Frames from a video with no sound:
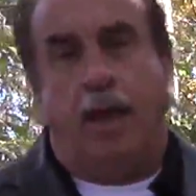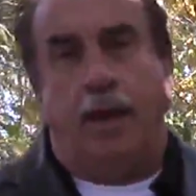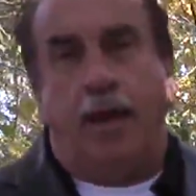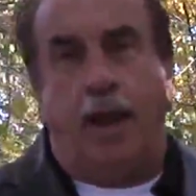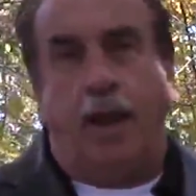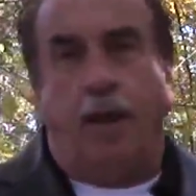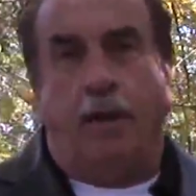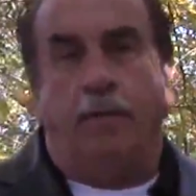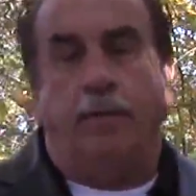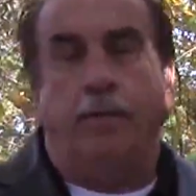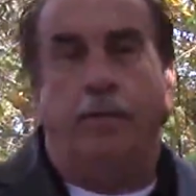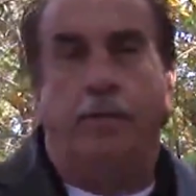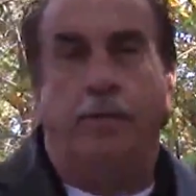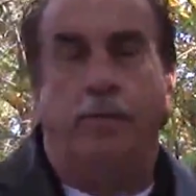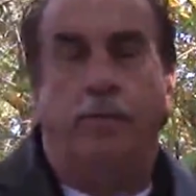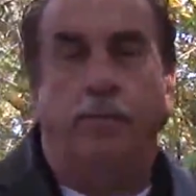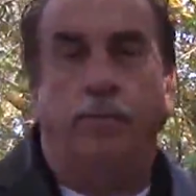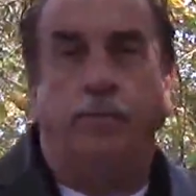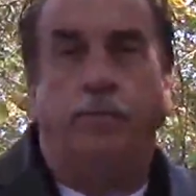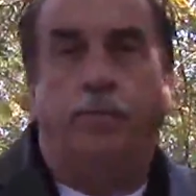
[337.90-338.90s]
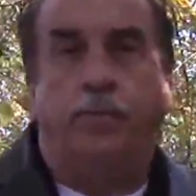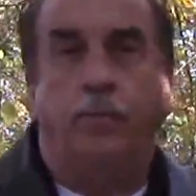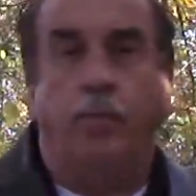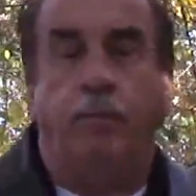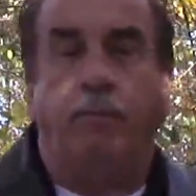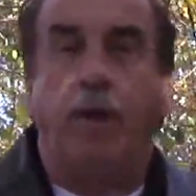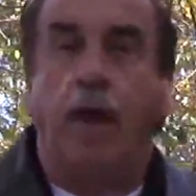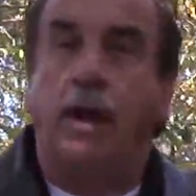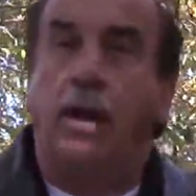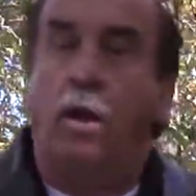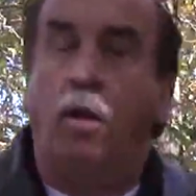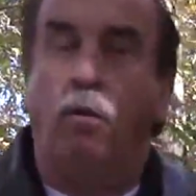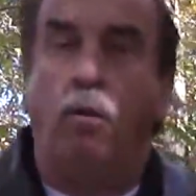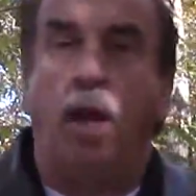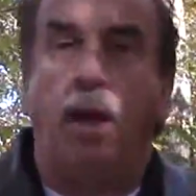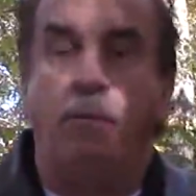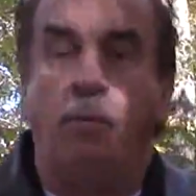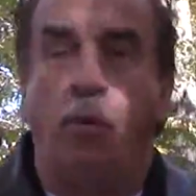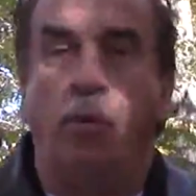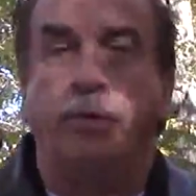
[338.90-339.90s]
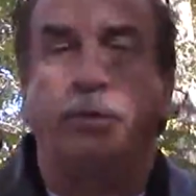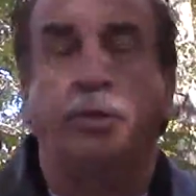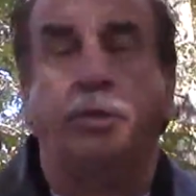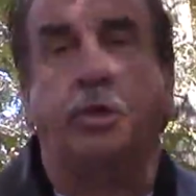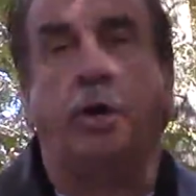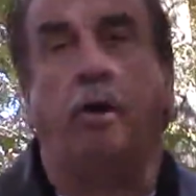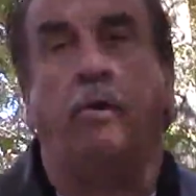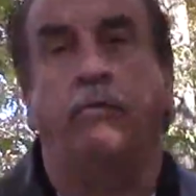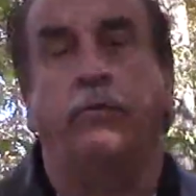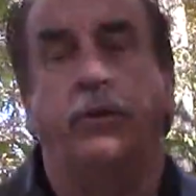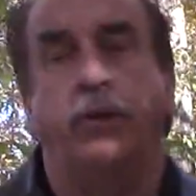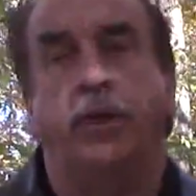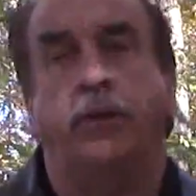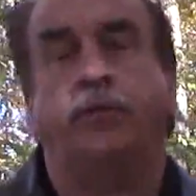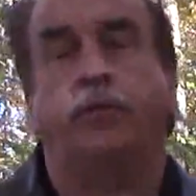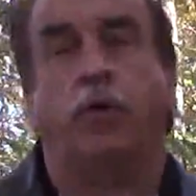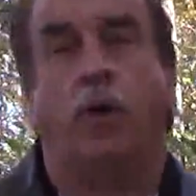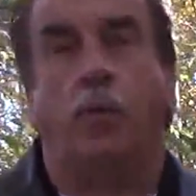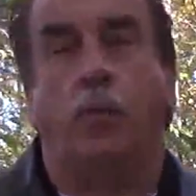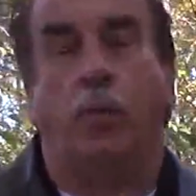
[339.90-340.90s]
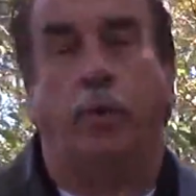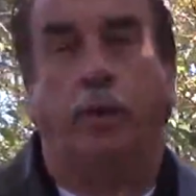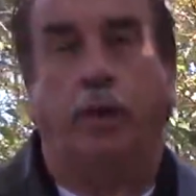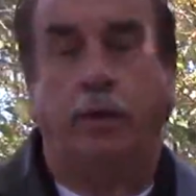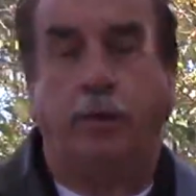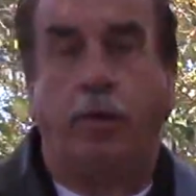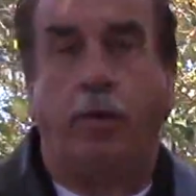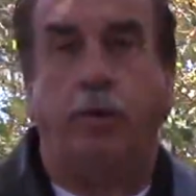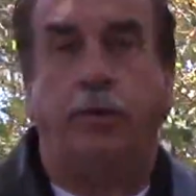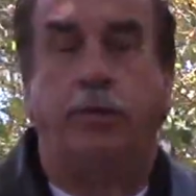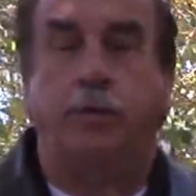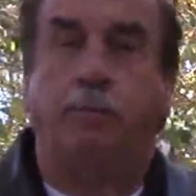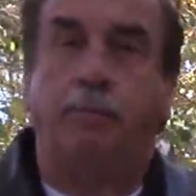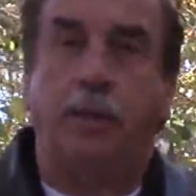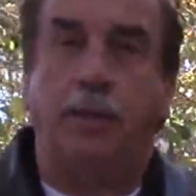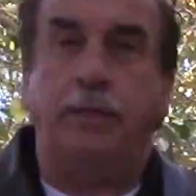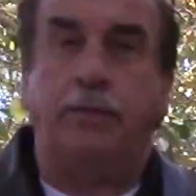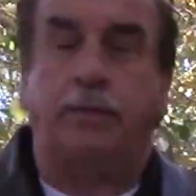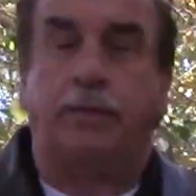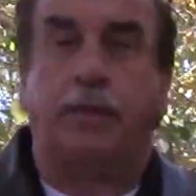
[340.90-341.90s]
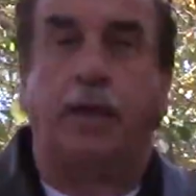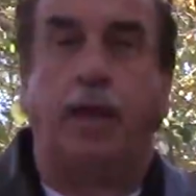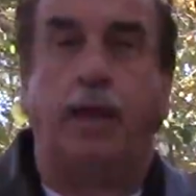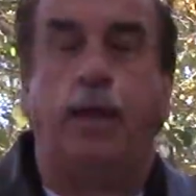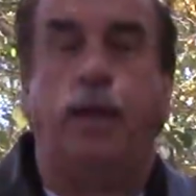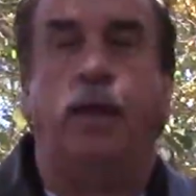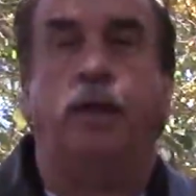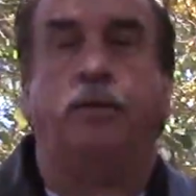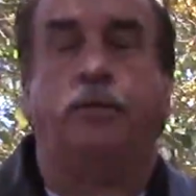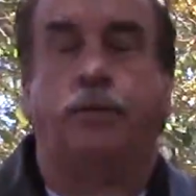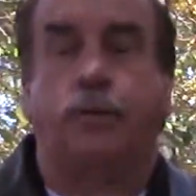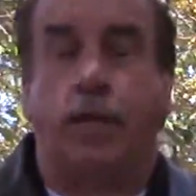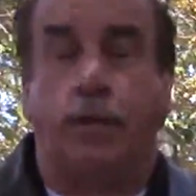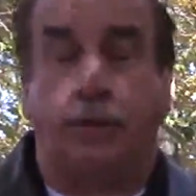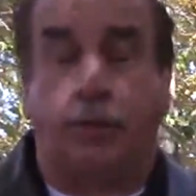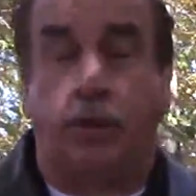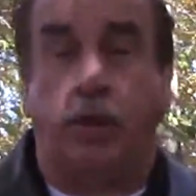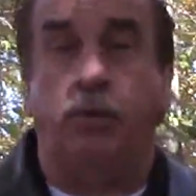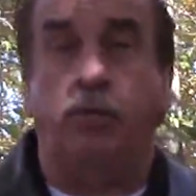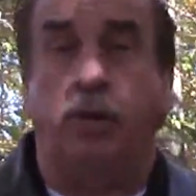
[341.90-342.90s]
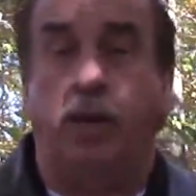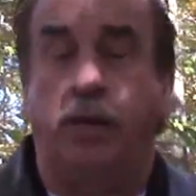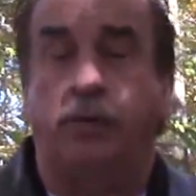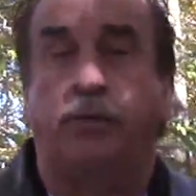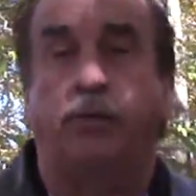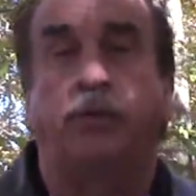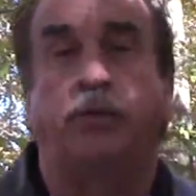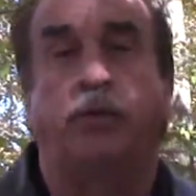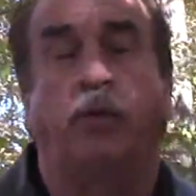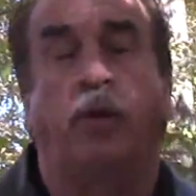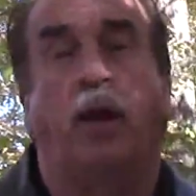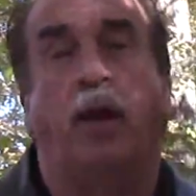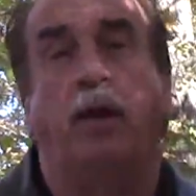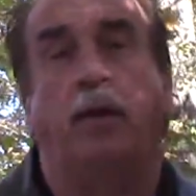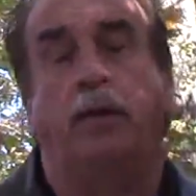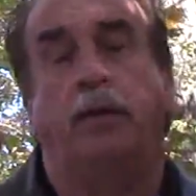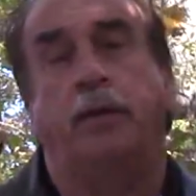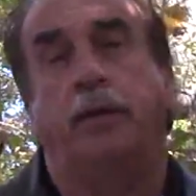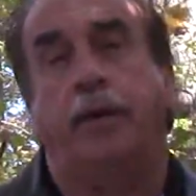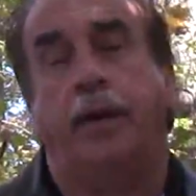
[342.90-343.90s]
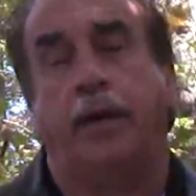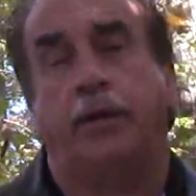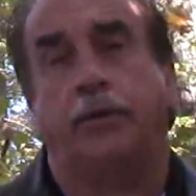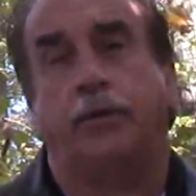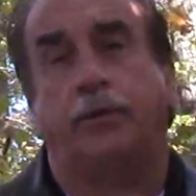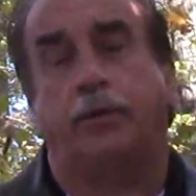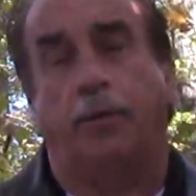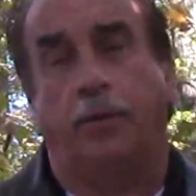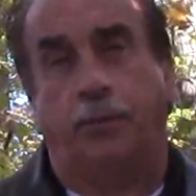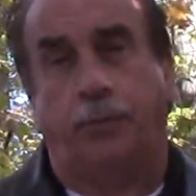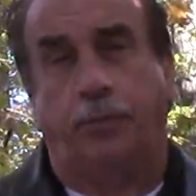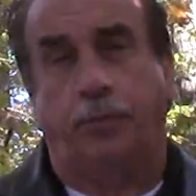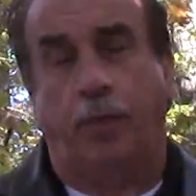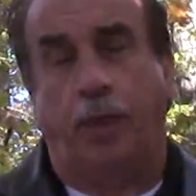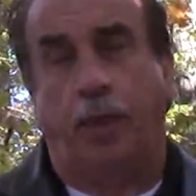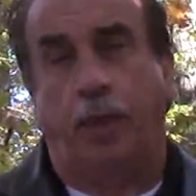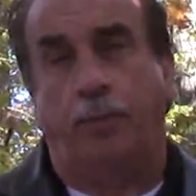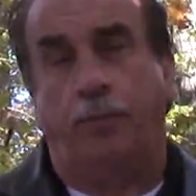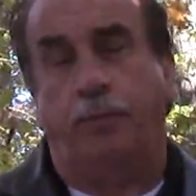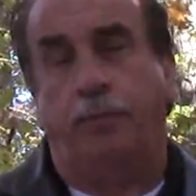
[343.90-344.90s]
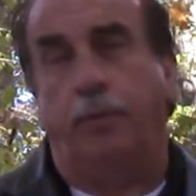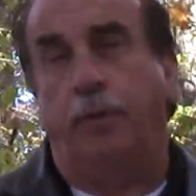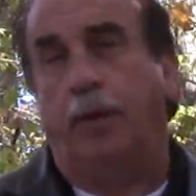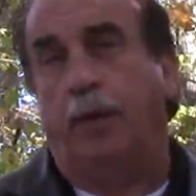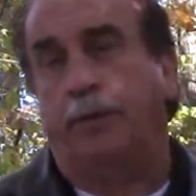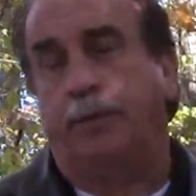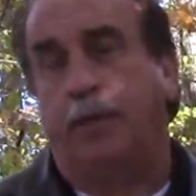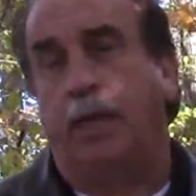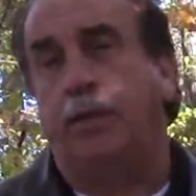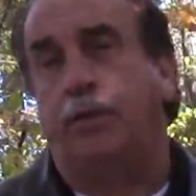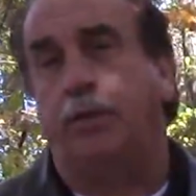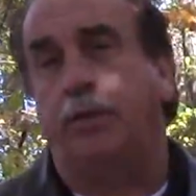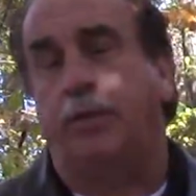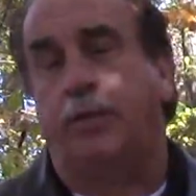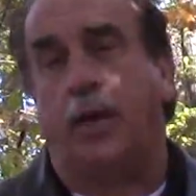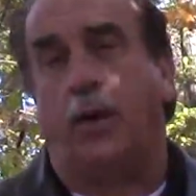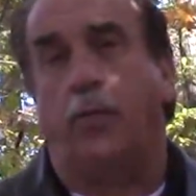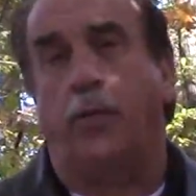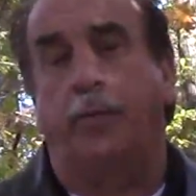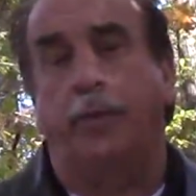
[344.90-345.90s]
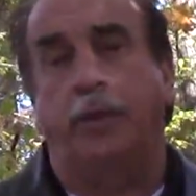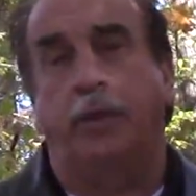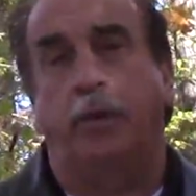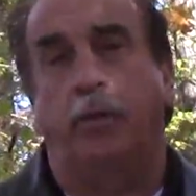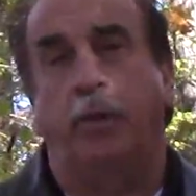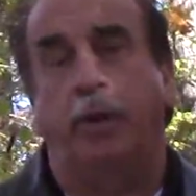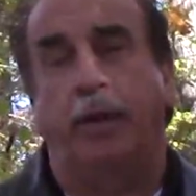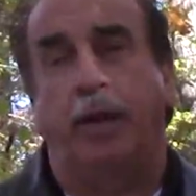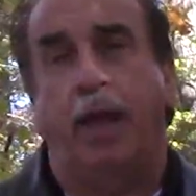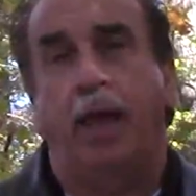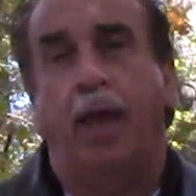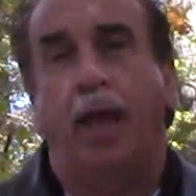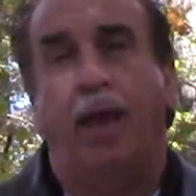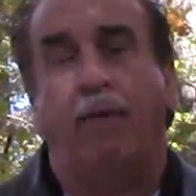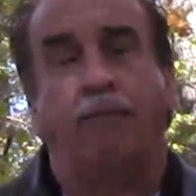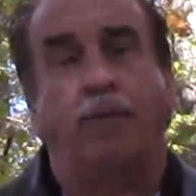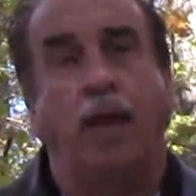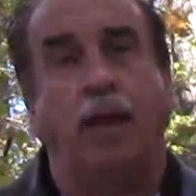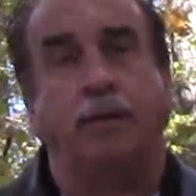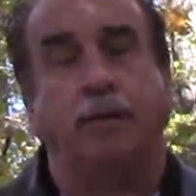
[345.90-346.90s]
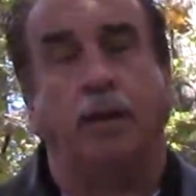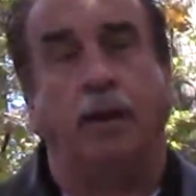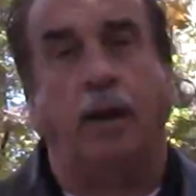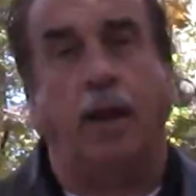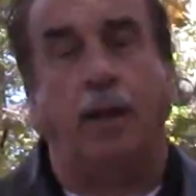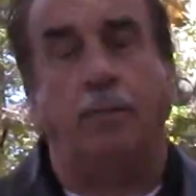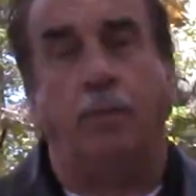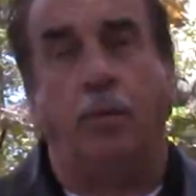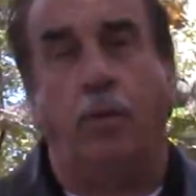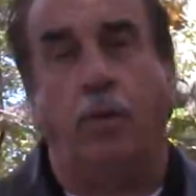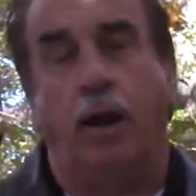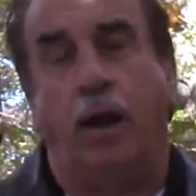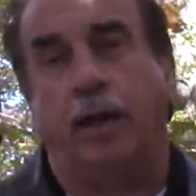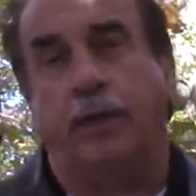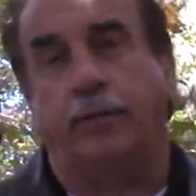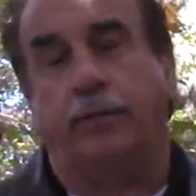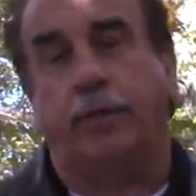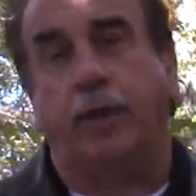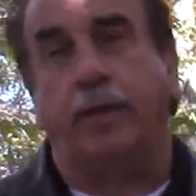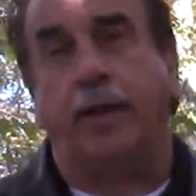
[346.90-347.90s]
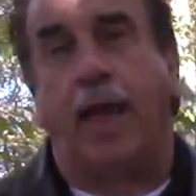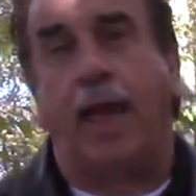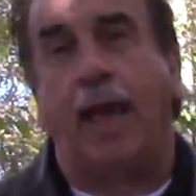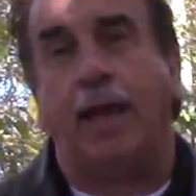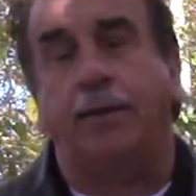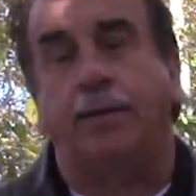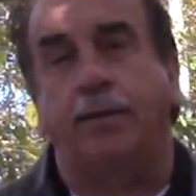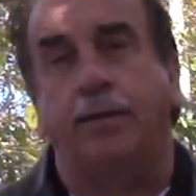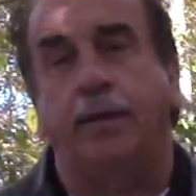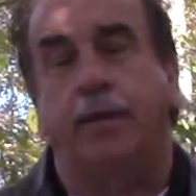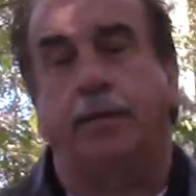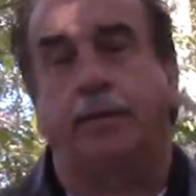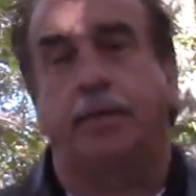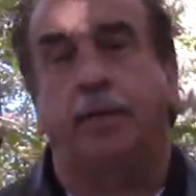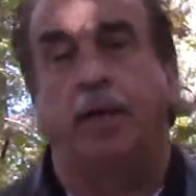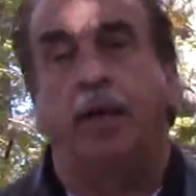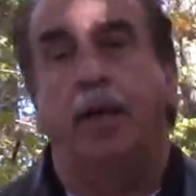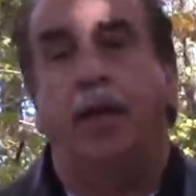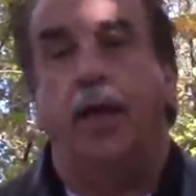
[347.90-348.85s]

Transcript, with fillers: Now, we've got a whole lot more to share on you this, so I'm going to encourage you to please stay in, stay tuned, listen to our next uh, uh, teachings that we'll be doing. I've got a lot more, like I said, to add to this.